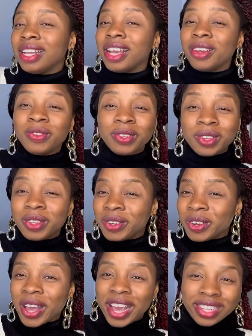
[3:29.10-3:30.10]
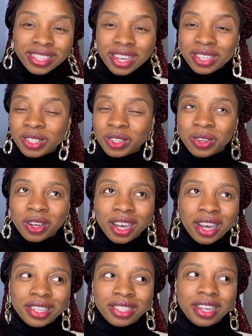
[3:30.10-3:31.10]
that was going to enter into your
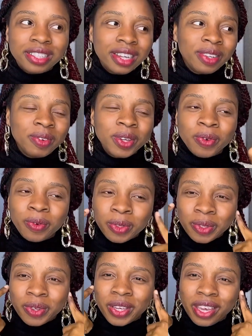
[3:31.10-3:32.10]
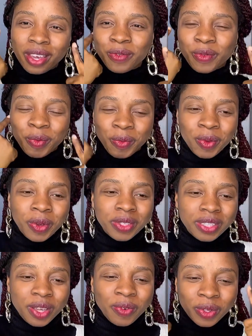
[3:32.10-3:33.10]
heart. And then when you want to hear from God,
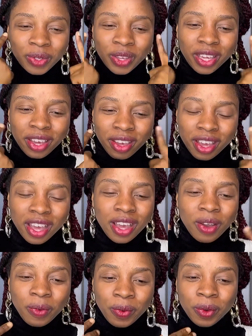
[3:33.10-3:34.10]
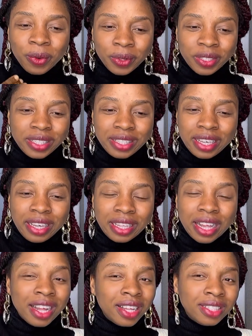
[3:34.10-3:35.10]
say you want to hear what God is saying,
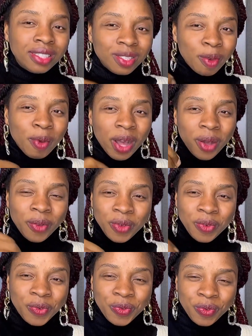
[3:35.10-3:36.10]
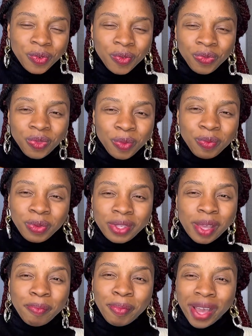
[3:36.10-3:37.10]
and somehow you've put
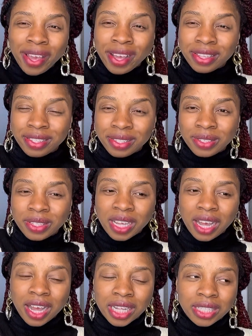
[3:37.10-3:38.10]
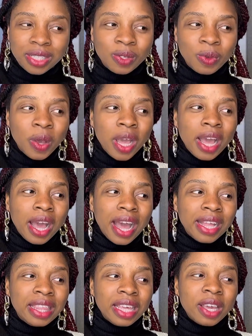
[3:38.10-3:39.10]
a bias into the heart. So I
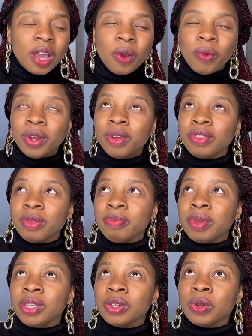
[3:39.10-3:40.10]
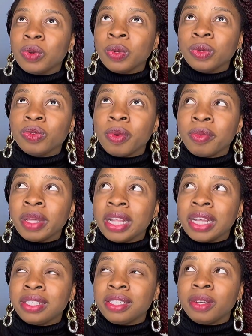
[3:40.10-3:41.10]
think one of the major goals for me
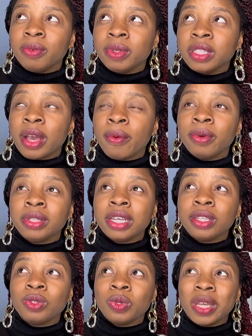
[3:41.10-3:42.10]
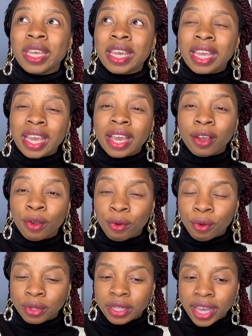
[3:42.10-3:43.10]
last year was I wanted to hear
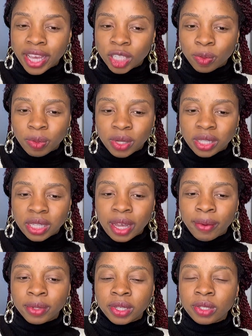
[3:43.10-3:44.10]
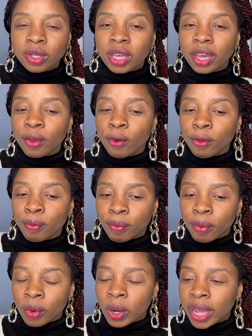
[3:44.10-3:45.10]
God expressly. I wanted to hear God
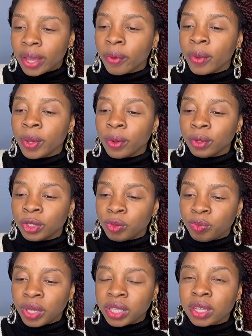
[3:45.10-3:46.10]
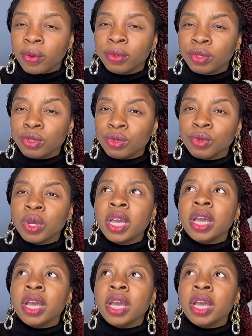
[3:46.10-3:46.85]
more. Like when God speaks, I want to